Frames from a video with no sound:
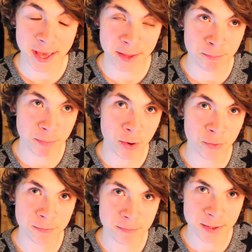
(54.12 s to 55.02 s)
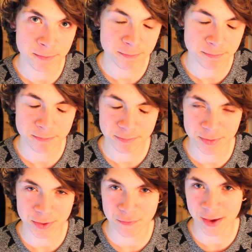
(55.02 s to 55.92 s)
and bone and
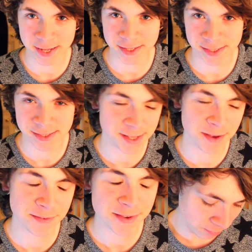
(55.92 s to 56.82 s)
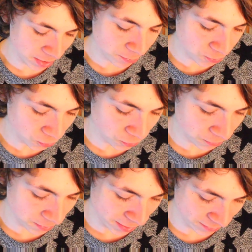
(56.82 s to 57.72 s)
the veins and stuff.
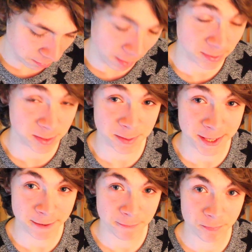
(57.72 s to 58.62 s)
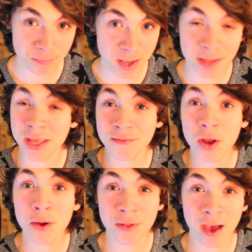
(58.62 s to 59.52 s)
People have come up to me and they've
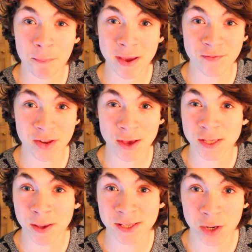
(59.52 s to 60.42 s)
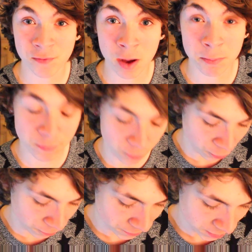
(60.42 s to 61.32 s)
known that I've made videos about self-harm before